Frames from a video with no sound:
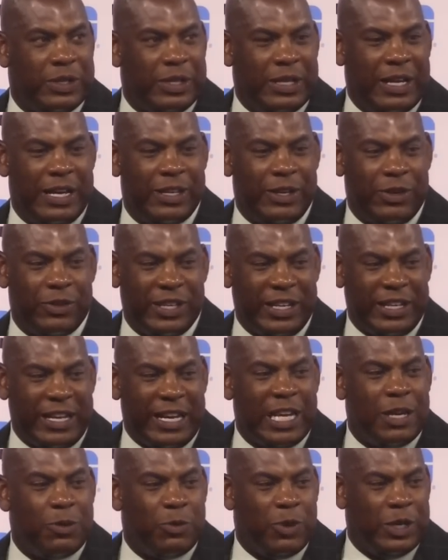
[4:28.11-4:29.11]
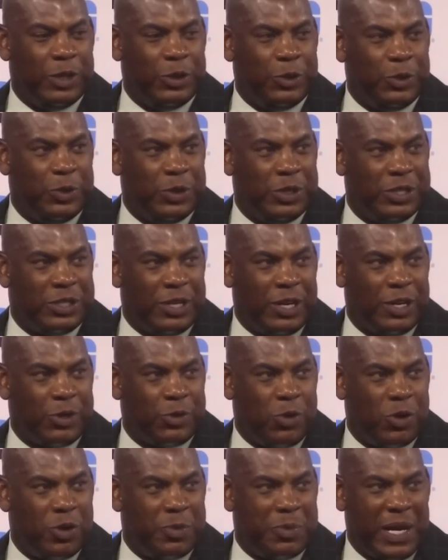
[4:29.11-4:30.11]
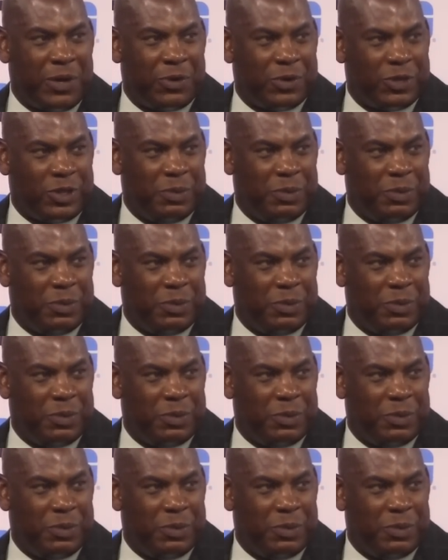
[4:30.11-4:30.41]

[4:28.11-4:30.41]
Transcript: I don't think anyone knew who the starting quarterback was